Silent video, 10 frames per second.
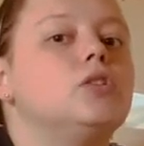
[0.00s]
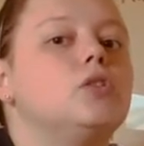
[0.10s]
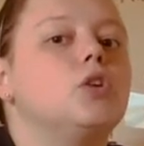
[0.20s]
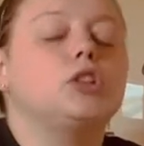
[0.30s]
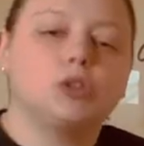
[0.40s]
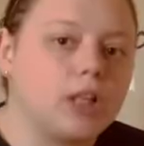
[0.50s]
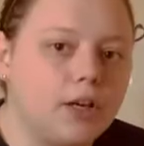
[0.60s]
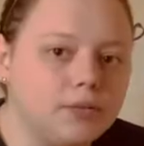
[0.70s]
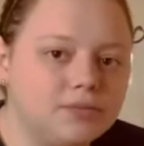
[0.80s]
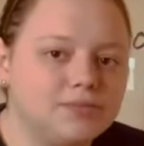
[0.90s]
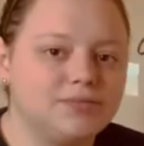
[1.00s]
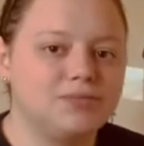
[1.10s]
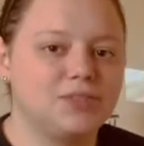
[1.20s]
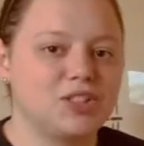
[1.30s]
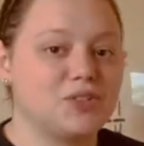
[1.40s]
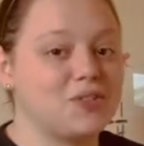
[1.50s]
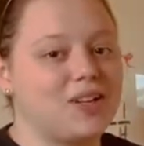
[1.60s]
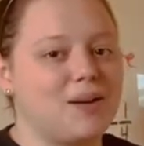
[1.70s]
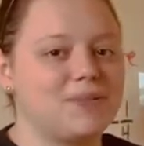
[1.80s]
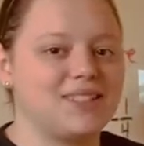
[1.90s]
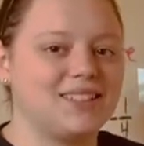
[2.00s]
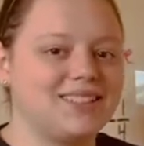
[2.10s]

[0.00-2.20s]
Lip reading: or too slow, which those are opposites,